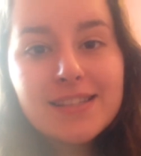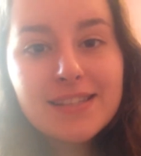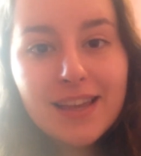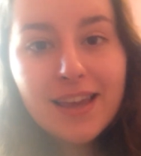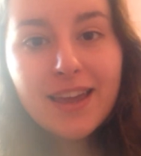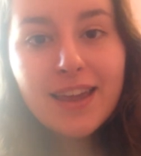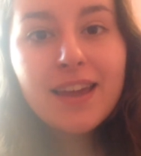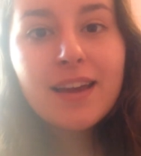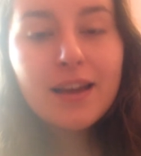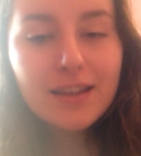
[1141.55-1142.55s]

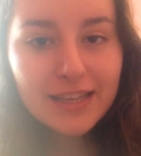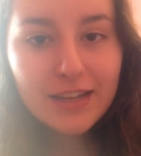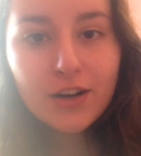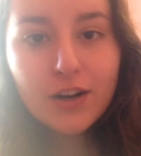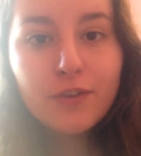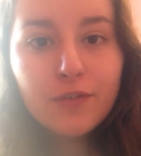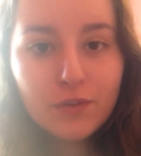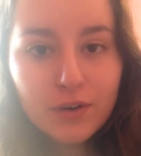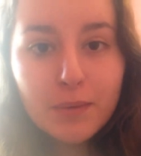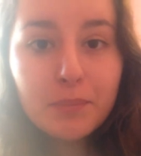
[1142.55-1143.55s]
Stay here
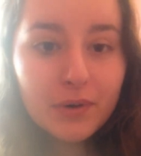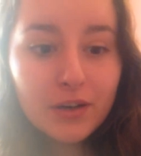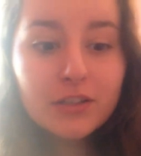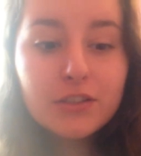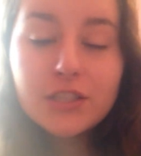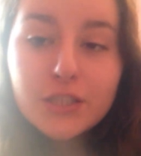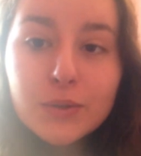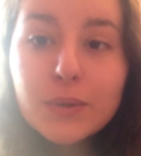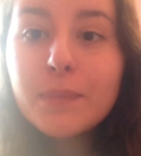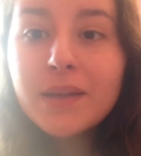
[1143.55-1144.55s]
for part
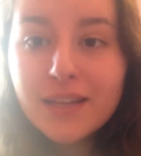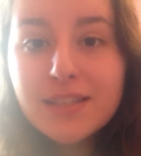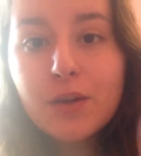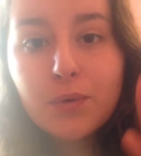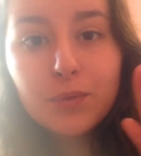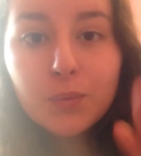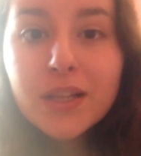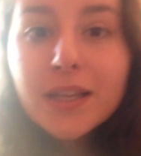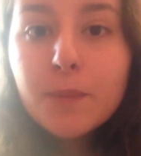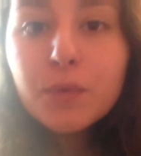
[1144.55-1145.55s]
two because I would
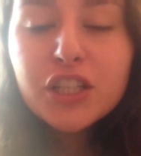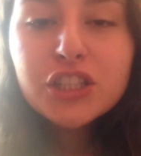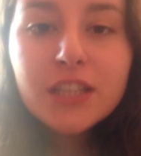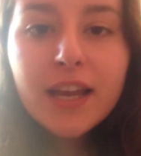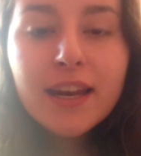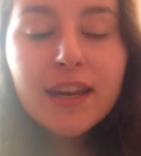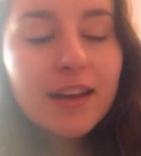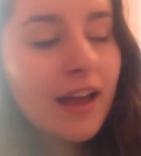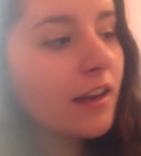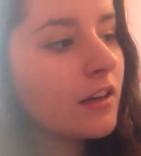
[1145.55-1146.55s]
really appreciate
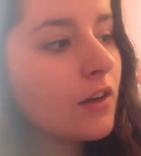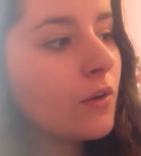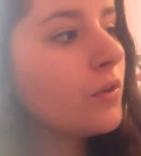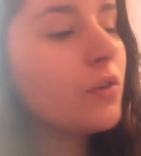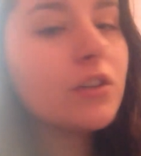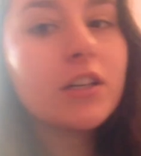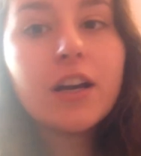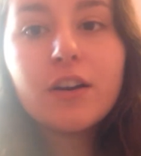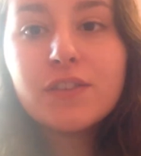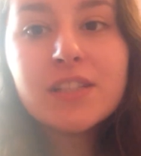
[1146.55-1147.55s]
it. I know you're
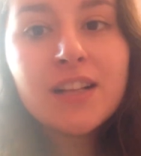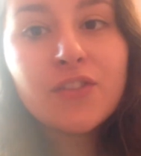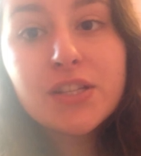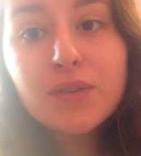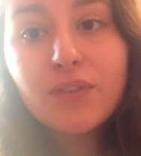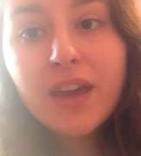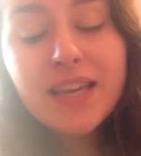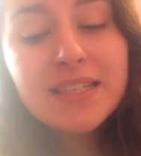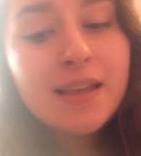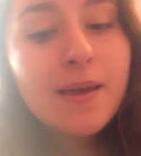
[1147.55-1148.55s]
tired of seeing this
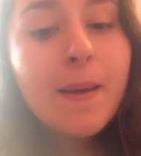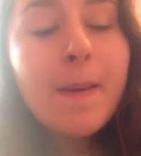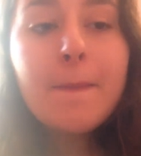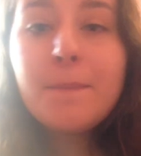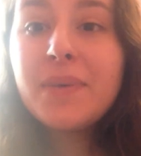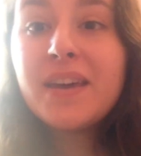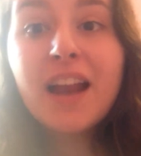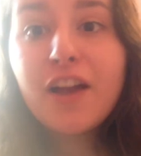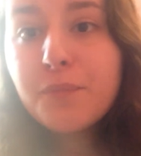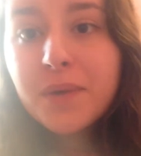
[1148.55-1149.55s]
face,
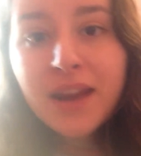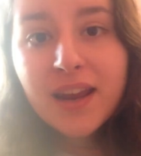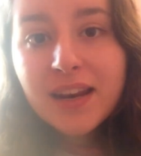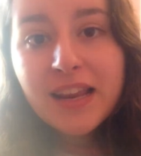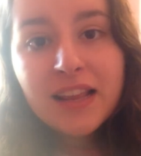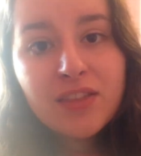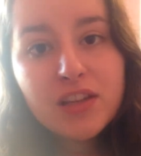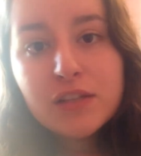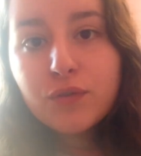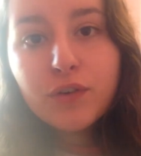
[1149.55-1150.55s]
but I've been editing
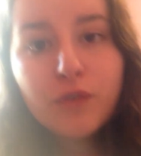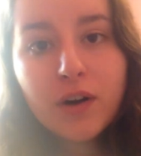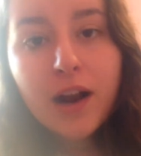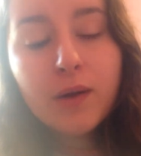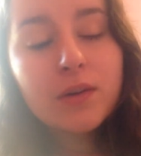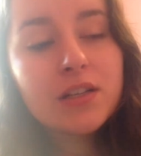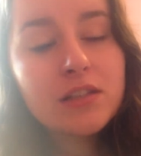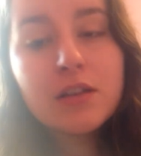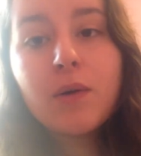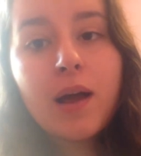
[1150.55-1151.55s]
this for 4
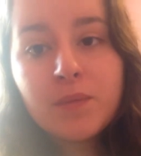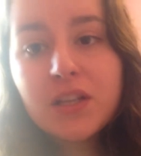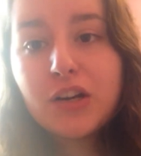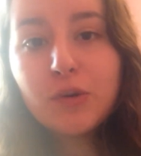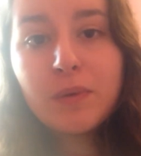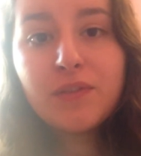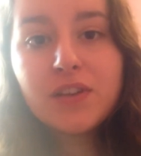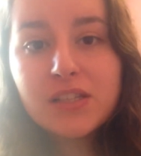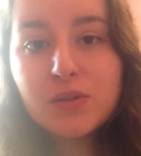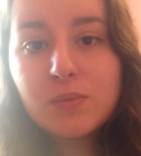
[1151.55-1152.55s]
hours, so I'm tired of my
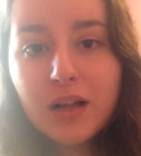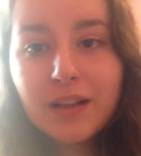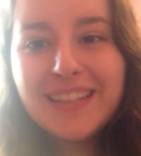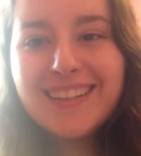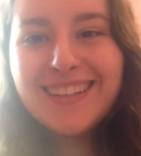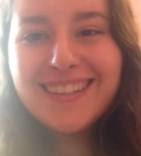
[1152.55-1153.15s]
face as well.